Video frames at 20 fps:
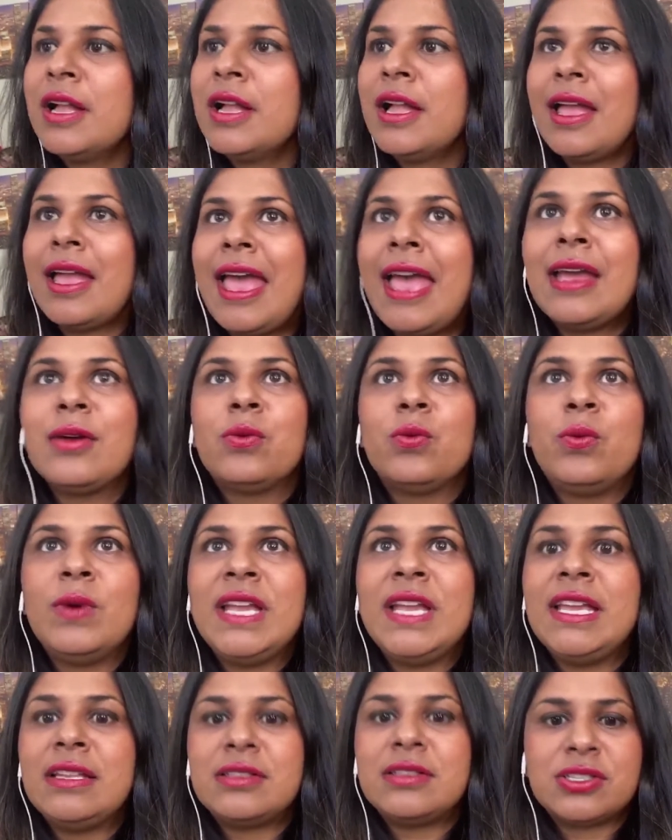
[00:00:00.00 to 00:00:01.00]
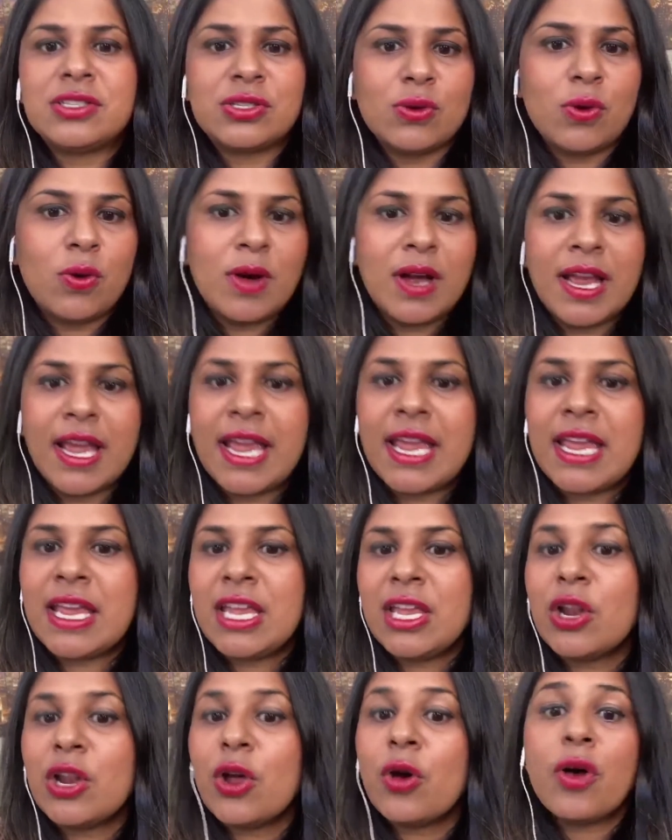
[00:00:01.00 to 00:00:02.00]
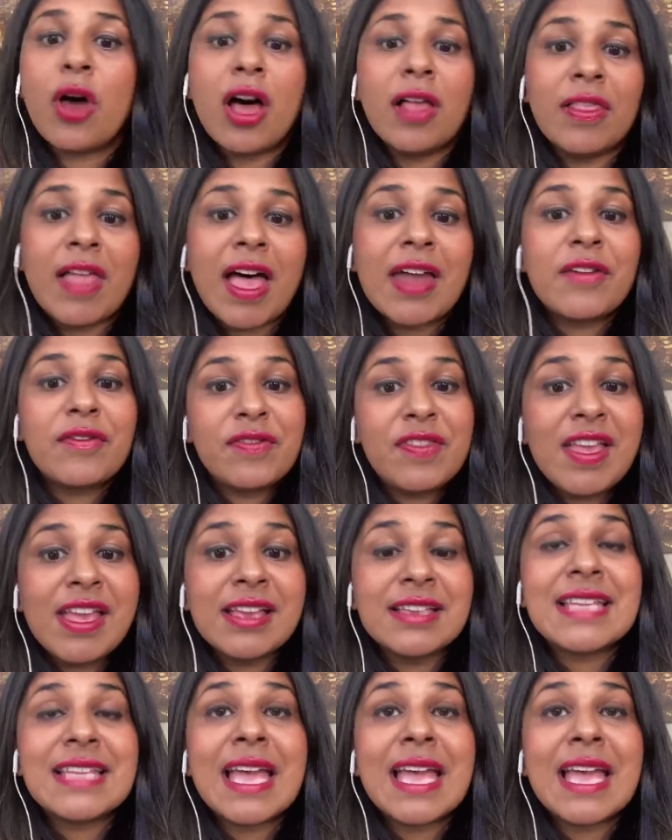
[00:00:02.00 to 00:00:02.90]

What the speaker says: egg, wheat, soy, a lot of things.